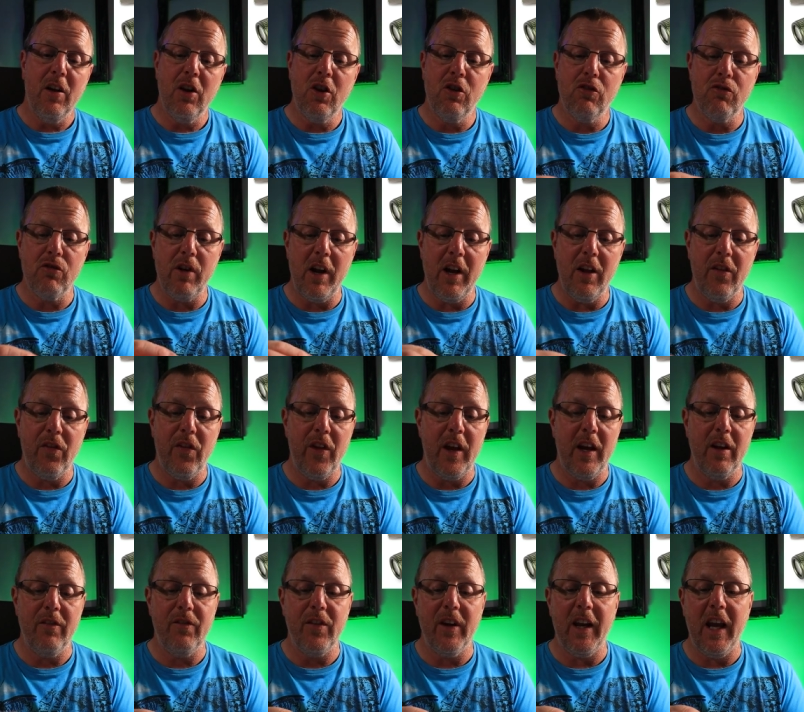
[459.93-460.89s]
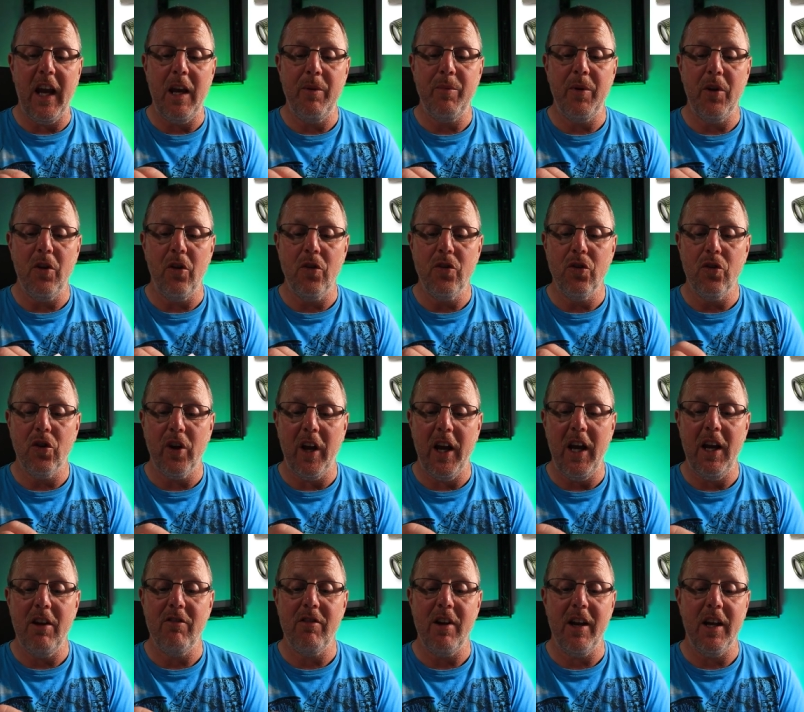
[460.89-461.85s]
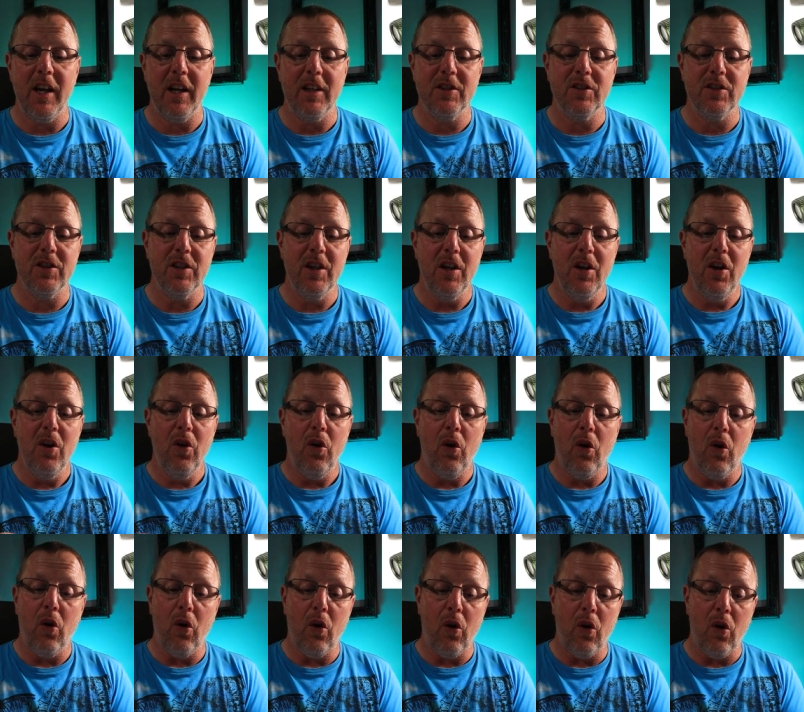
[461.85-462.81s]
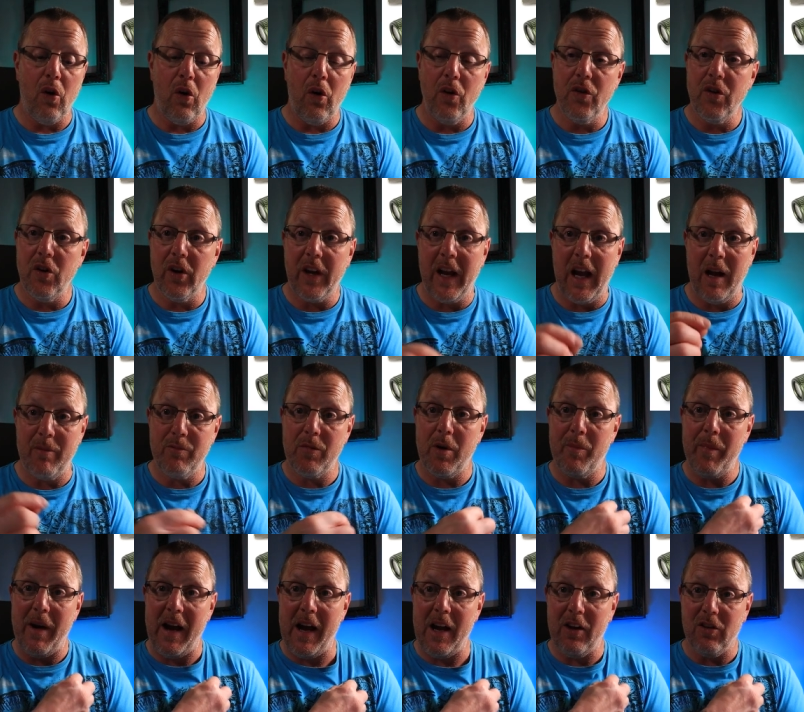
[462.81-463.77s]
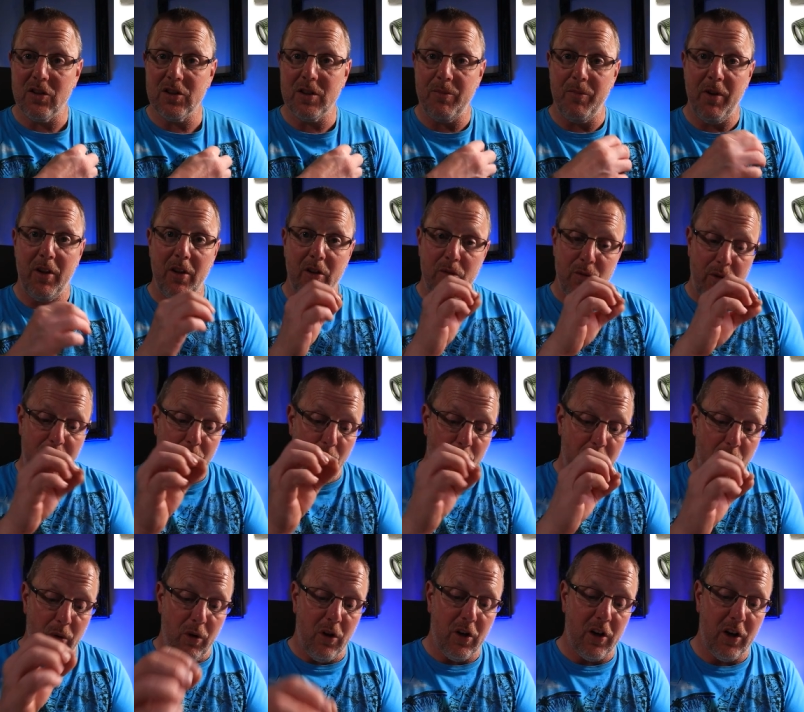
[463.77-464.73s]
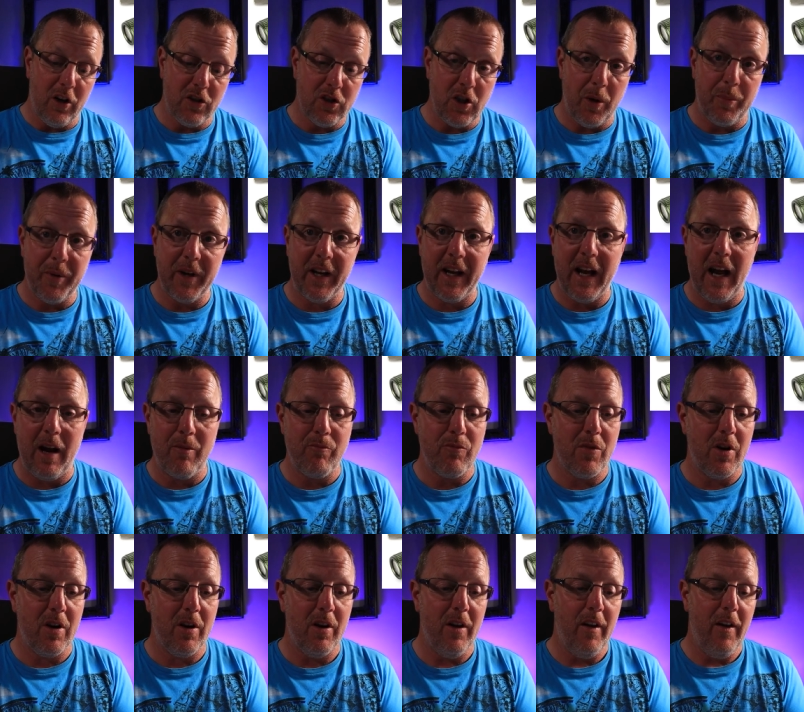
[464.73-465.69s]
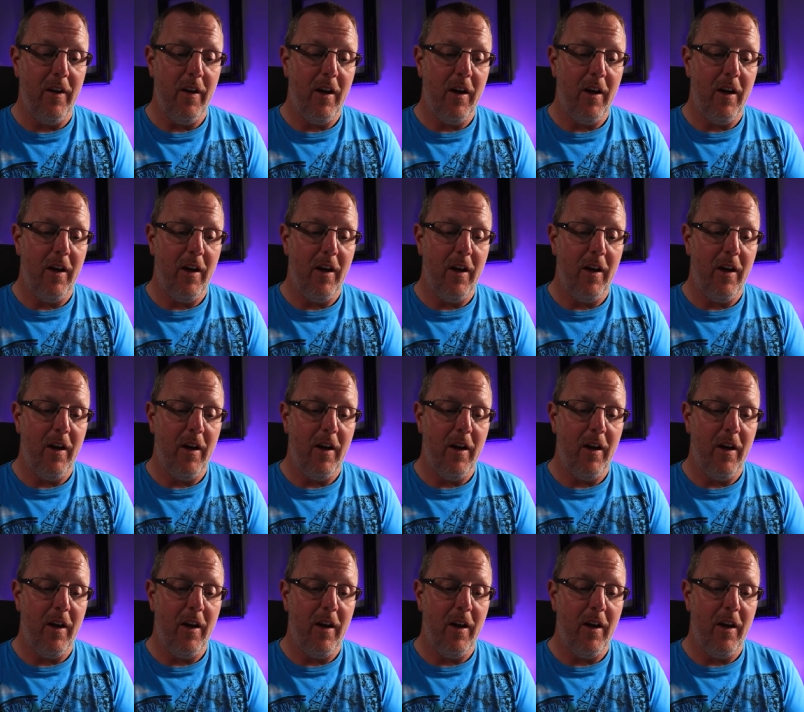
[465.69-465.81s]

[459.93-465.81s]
Great thing for keeping on your key rings or on your camera bag or something. If you want to look at the top of the camera,